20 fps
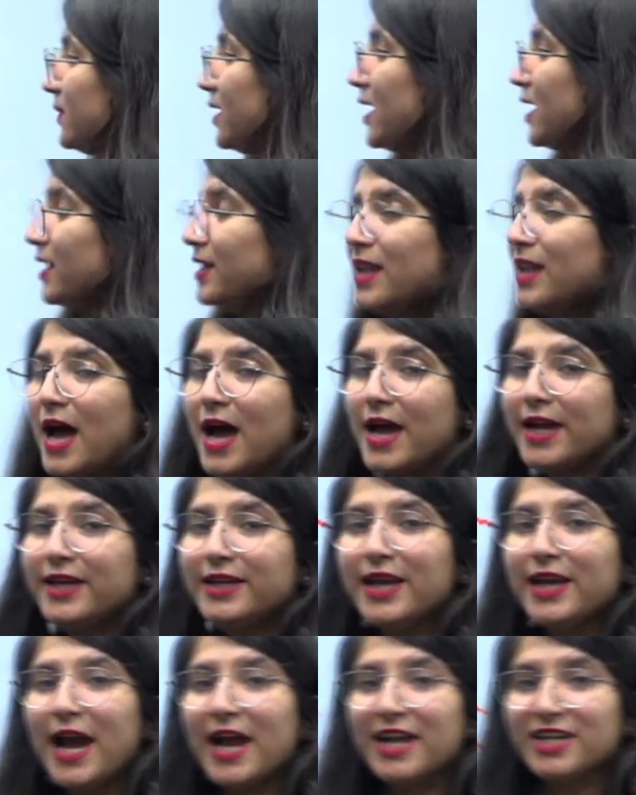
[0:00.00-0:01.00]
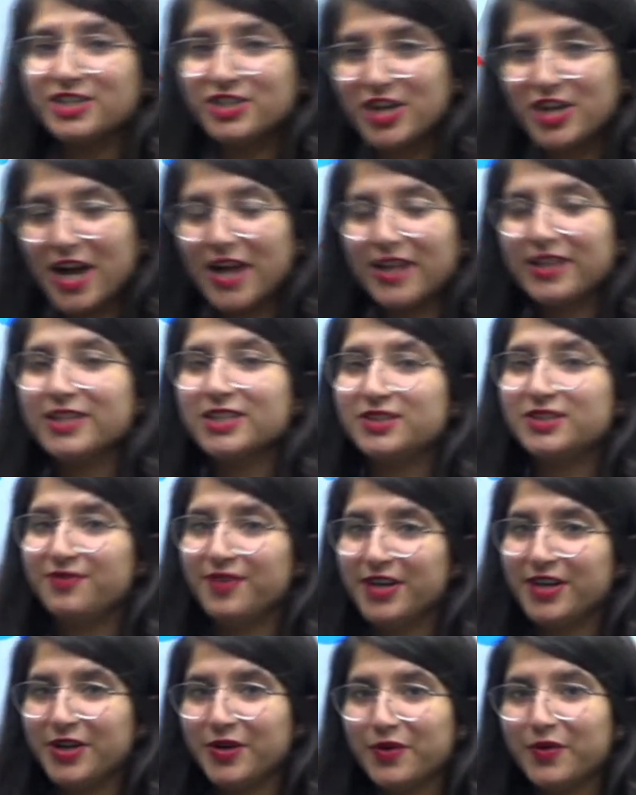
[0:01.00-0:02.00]
like and share this
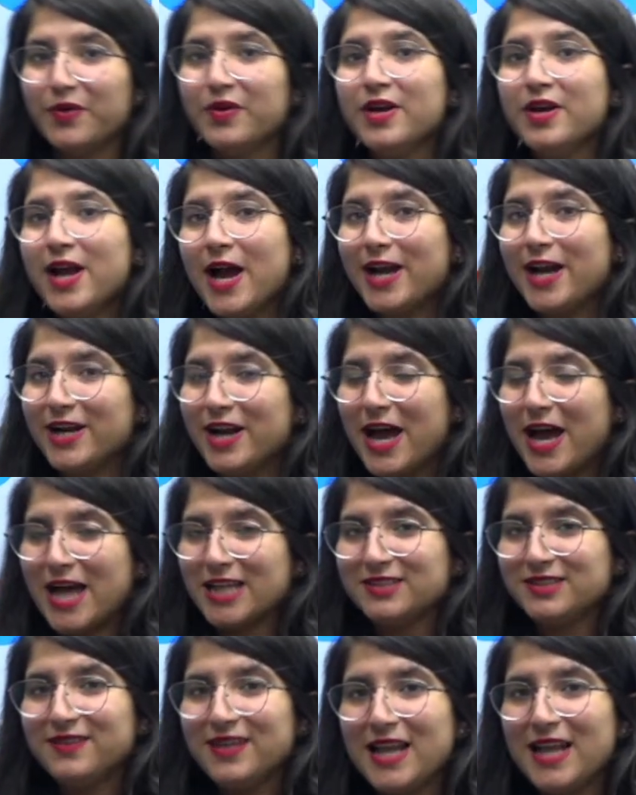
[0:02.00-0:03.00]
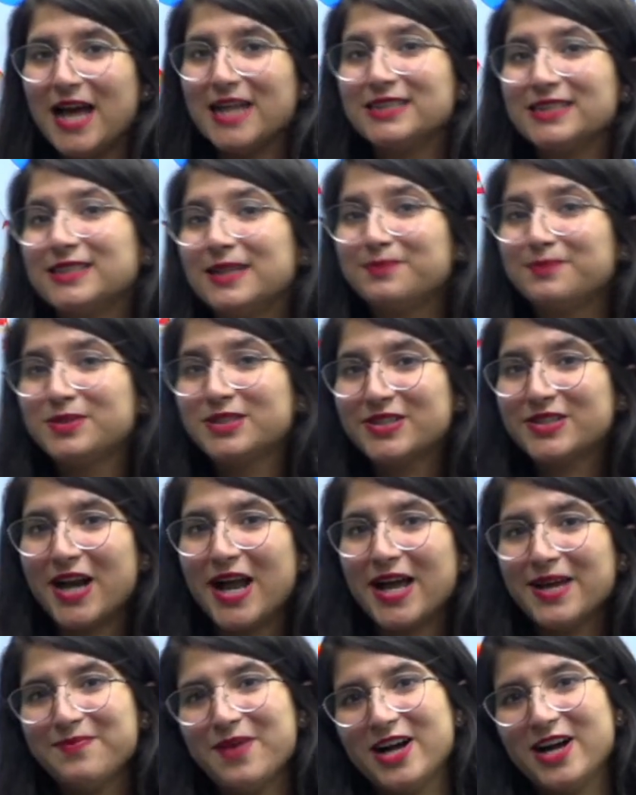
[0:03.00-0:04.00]
video and as well as
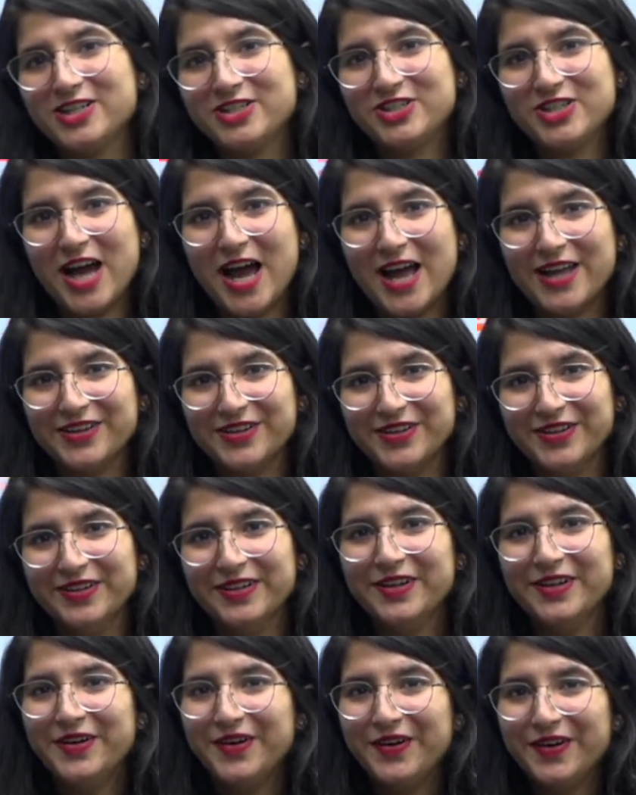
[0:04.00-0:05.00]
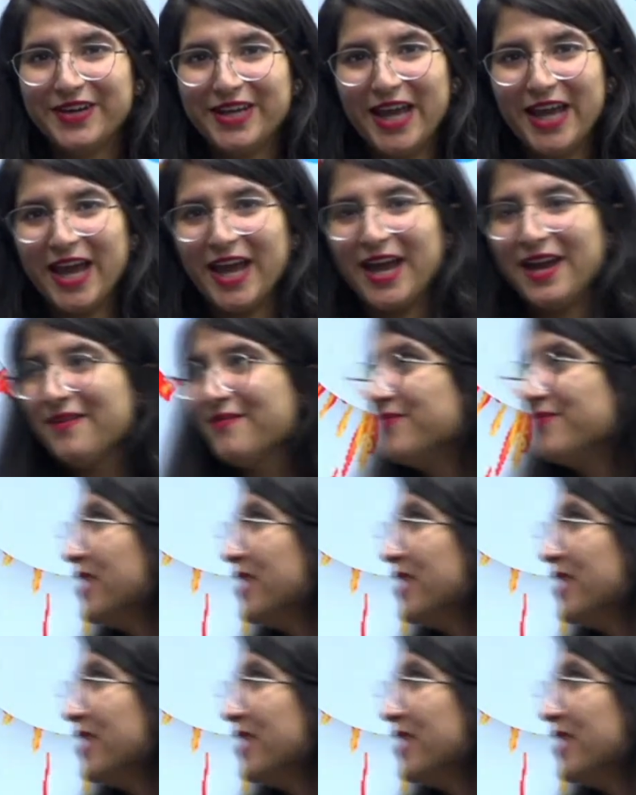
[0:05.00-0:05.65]
subscribe our channel. Okay?